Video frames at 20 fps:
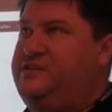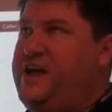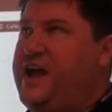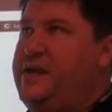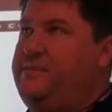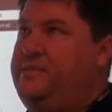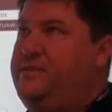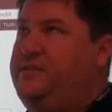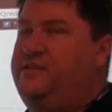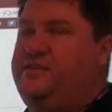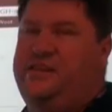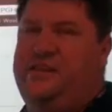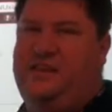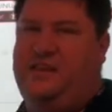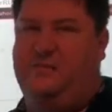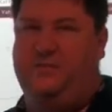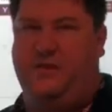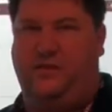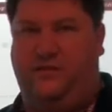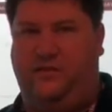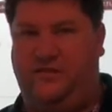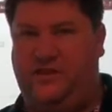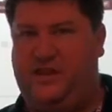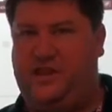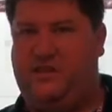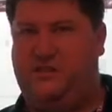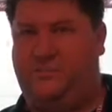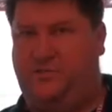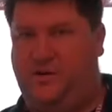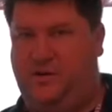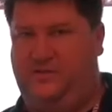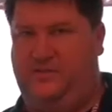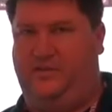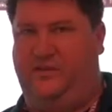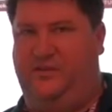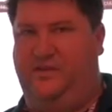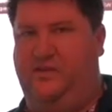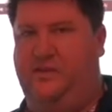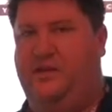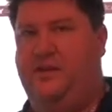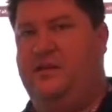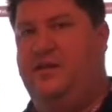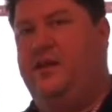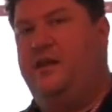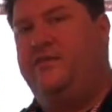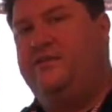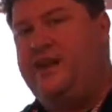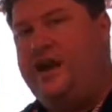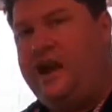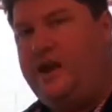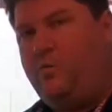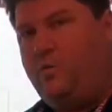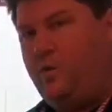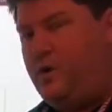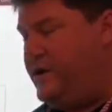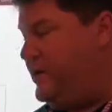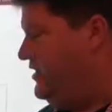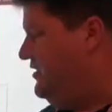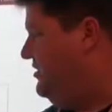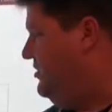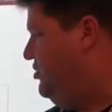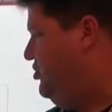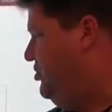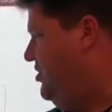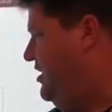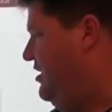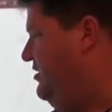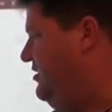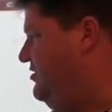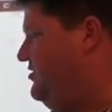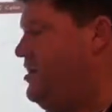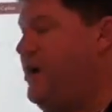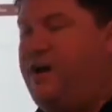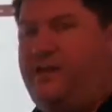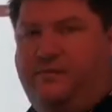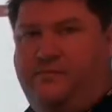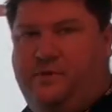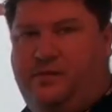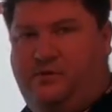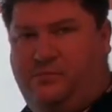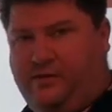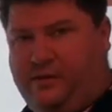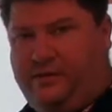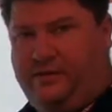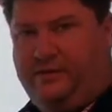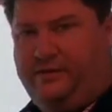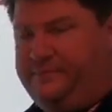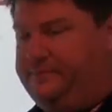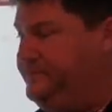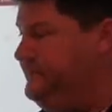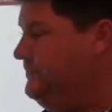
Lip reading: type in the email of each person that I wanted to share this document with.